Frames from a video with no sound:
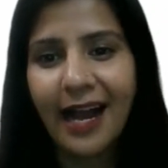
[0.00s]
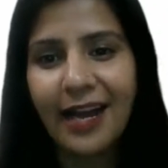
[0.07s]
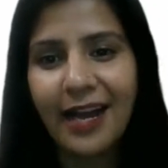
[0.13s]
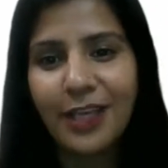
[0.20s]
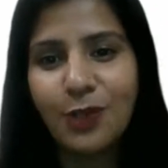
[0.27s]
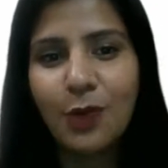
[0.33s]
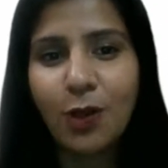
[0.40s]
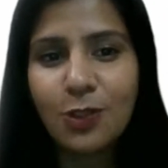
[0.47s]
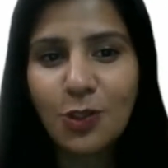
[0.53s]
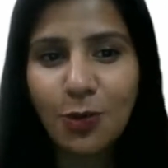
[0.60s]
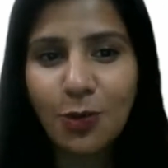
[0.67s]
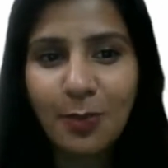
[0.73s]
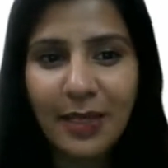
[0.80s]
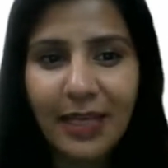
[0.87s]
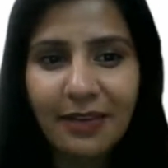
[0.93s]
You would also
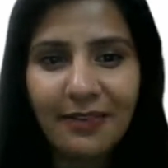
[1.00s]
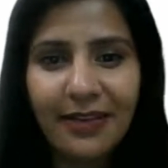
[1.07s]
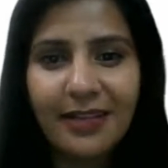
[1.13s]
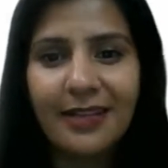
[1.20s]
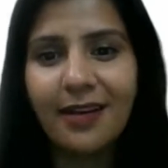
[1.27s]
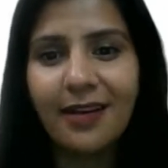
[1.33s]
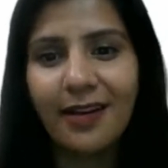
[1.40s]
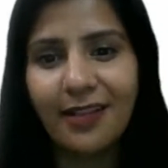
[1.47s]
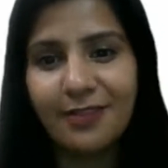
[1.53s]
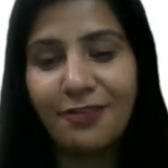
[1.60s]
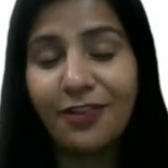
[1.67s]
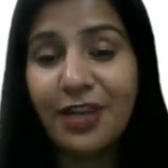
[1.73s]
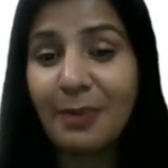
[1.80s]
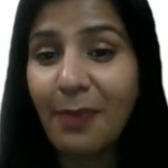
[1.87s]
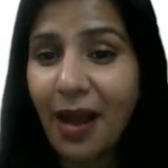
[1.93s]
be given
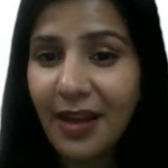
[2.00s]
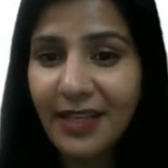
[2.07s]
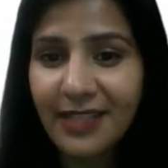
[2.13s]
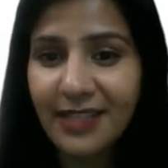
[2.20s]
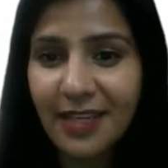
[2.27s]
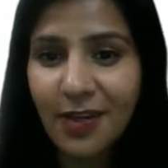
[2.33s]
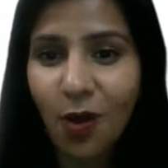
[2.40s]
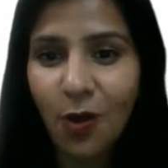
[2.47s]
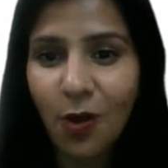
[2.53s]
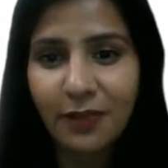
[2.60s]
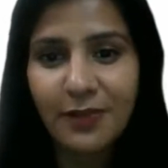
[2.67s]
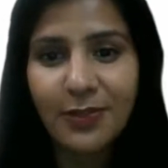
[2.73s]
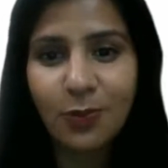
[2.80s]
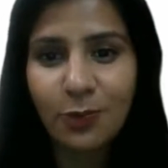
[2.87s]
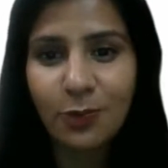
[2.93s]
free marketing on
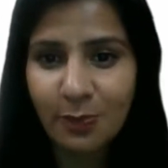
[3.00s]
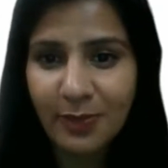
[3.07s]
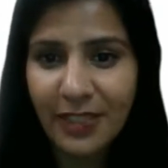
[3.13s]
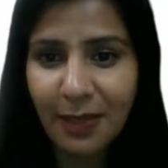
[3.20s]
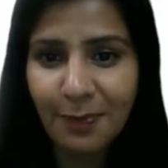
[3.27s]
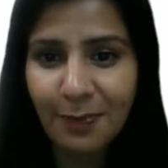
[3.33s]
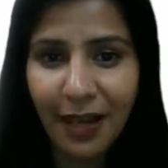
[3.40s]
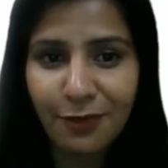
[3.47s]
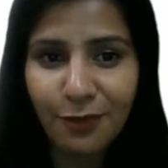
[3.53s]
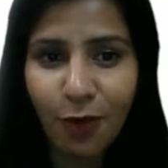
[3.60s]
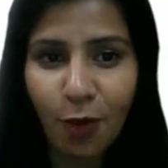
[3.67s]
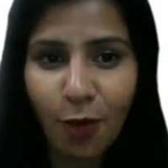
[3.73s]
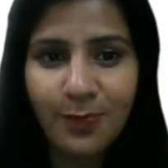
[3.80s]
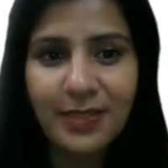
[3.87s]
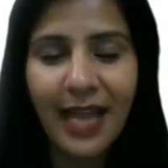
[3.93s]
our social media
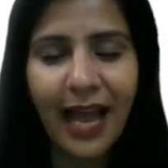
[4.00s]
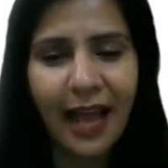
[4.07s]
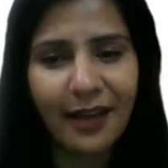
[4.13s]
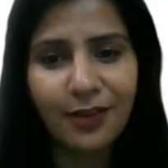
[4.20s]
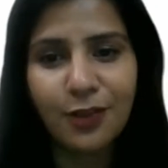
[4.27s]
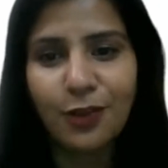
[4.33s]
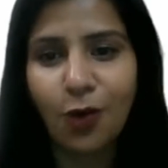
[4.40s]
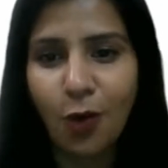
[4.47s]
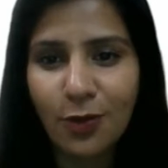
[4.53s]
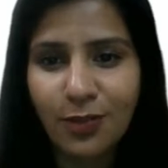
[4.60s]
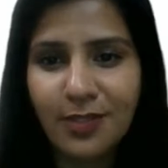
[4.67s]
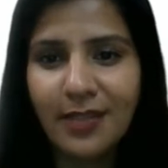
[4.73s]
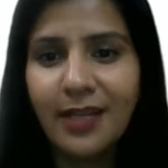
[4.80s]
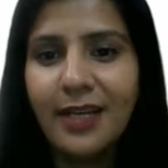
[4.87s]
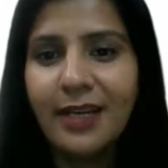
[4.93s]
platforms and across,